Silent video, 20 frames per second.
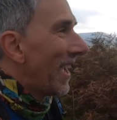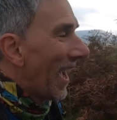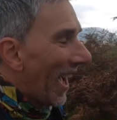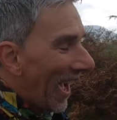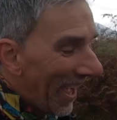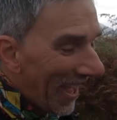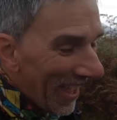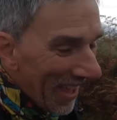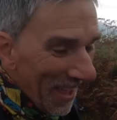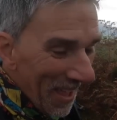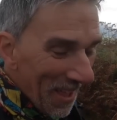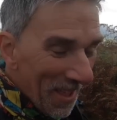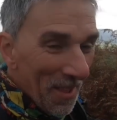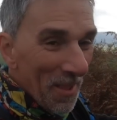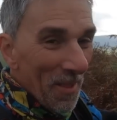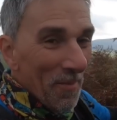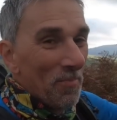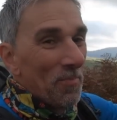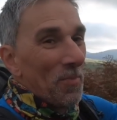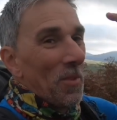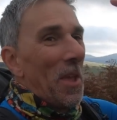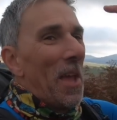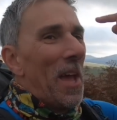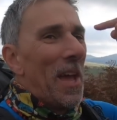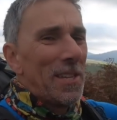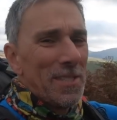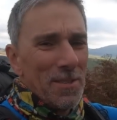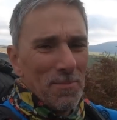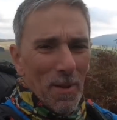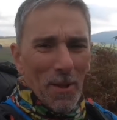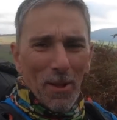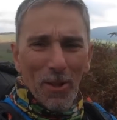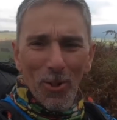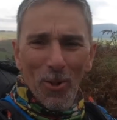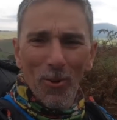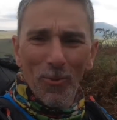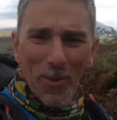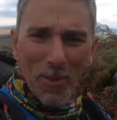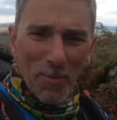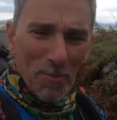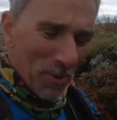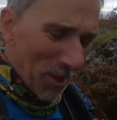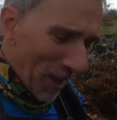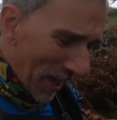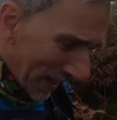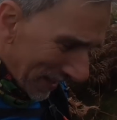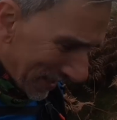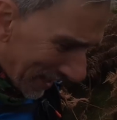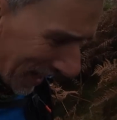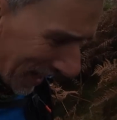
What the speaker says: yeah, head's a bit all over the place.